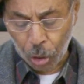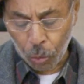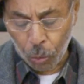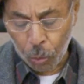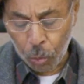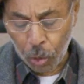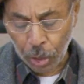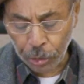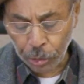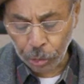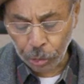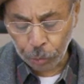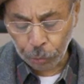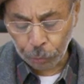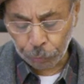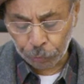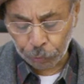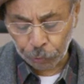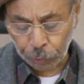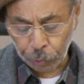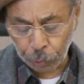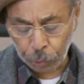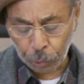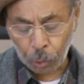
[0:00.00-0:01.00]
a
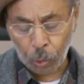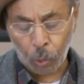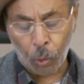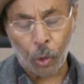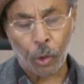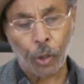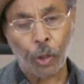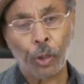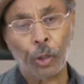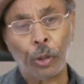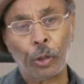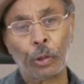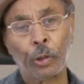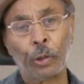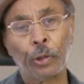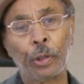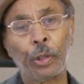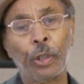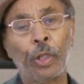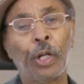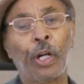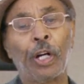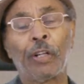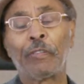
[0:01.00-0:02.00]
wonderful world
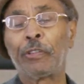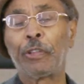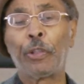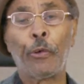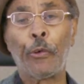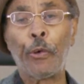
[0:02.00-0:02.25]
of